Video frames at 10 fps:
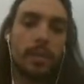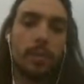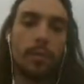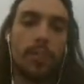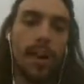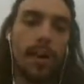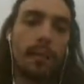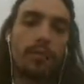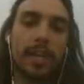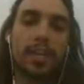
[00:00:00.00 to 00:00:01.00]
So we've
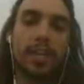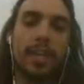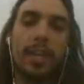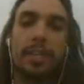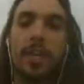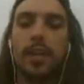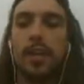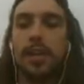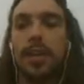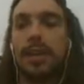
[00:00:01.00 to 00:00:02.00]
got convection,
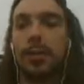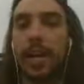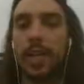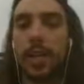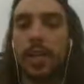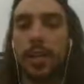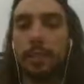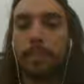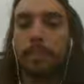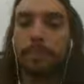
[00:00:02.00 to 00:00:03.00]
conduction, and
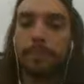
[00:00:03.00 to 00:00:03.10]
radiation.